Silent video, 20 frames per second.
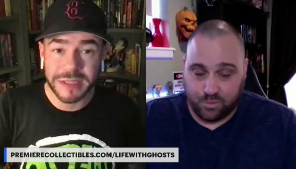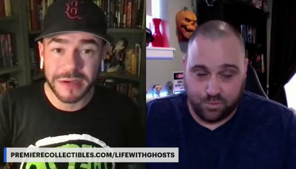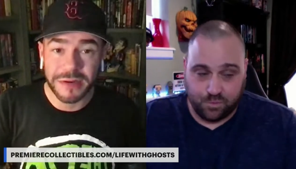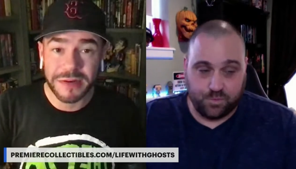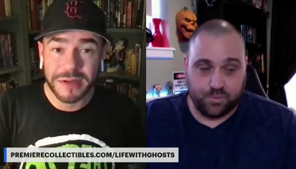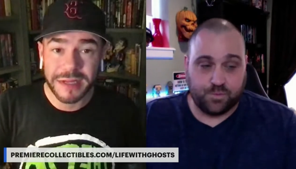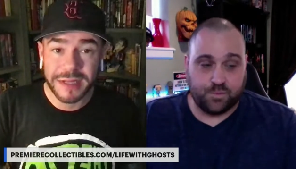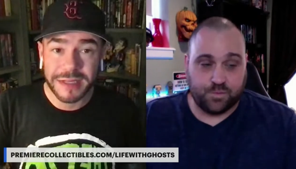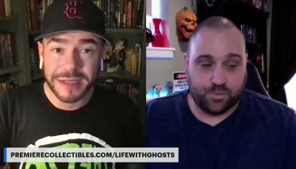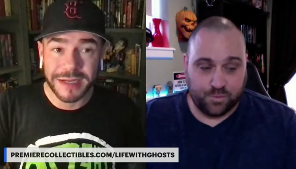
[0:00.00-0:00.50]

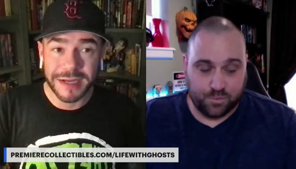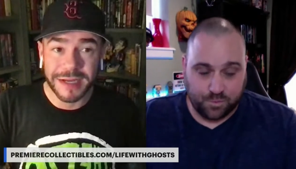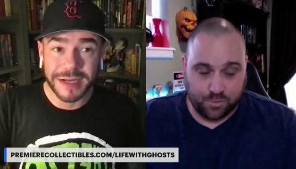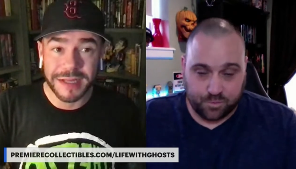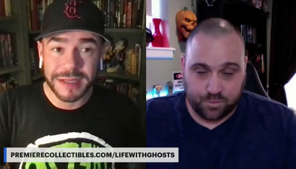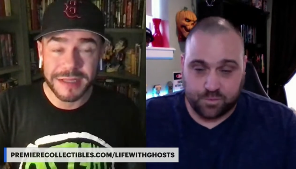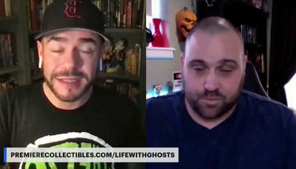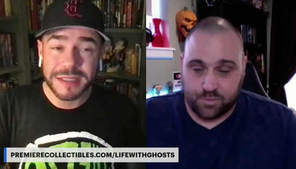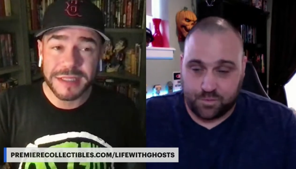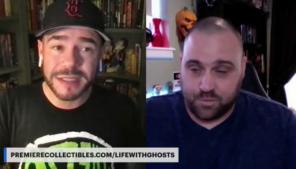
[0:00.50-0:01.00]
Speaker 1: So
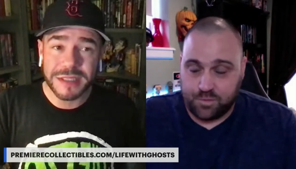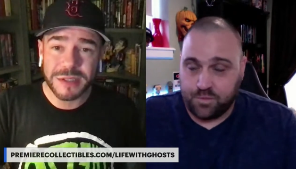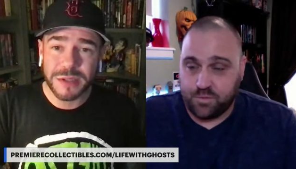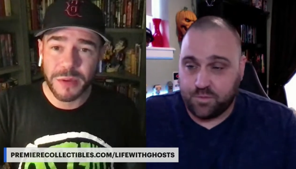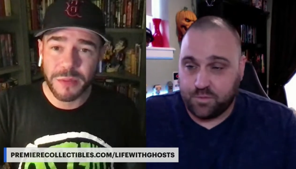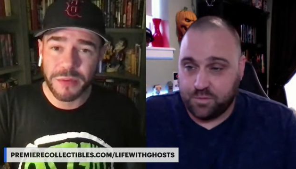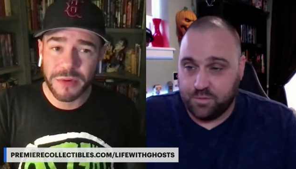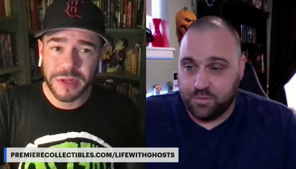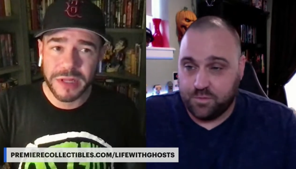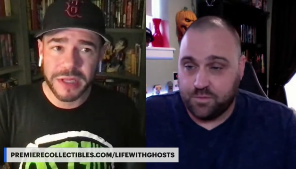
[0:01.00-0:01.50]
uh, this is
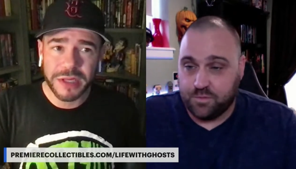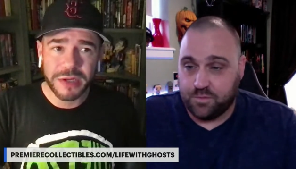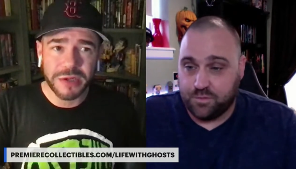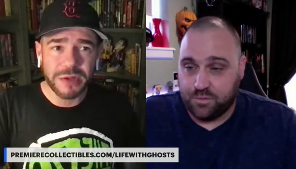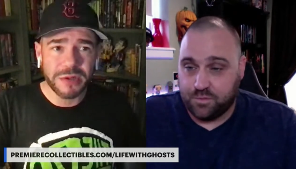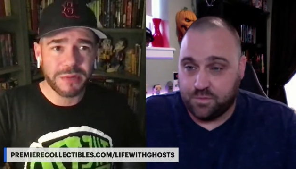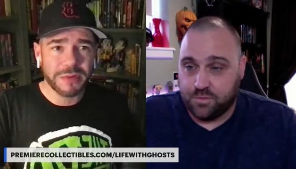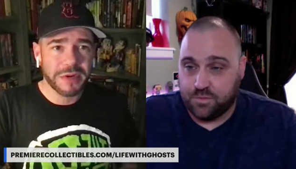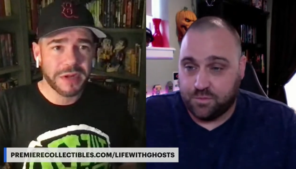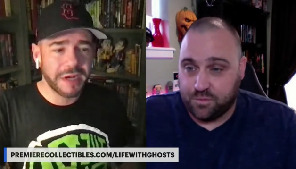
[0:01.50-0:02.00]
really
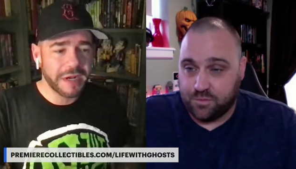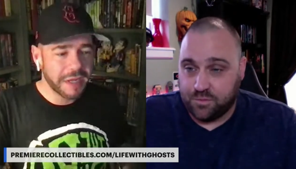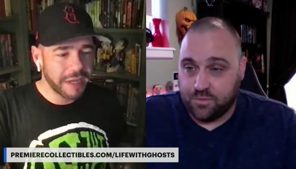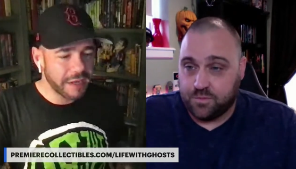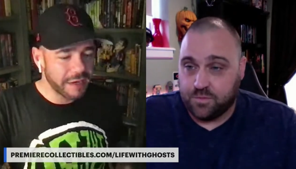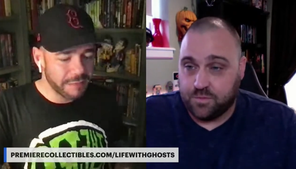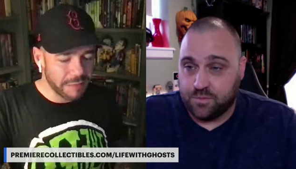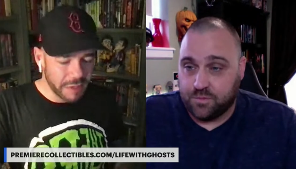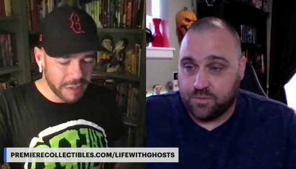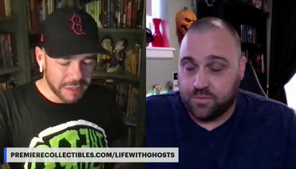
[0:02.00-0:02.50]
cool. We're going to
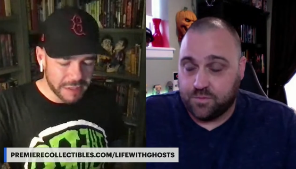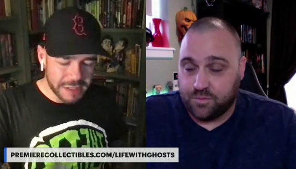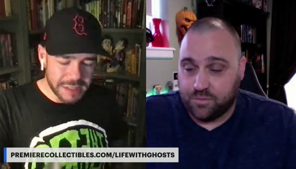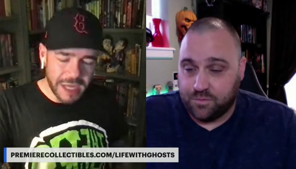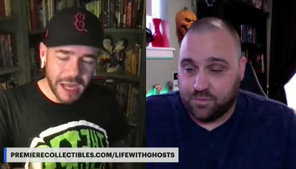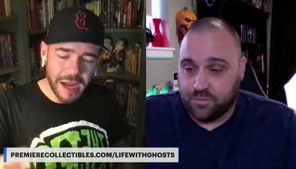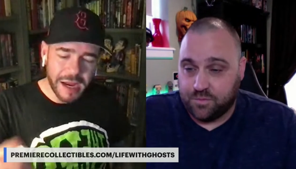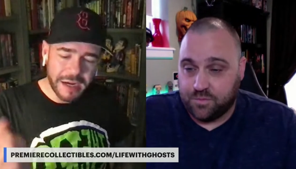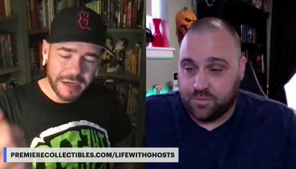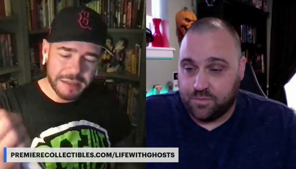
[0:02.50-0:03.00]
get them all
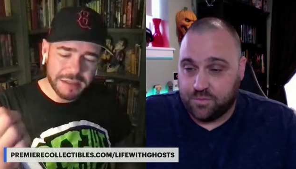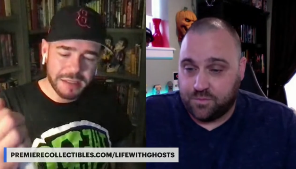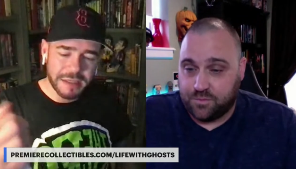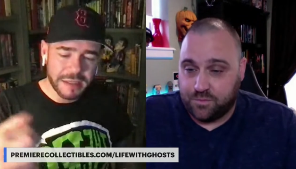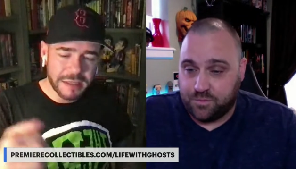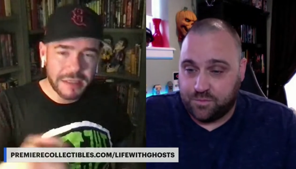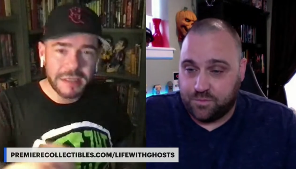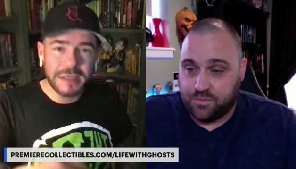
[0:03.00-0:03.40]
signed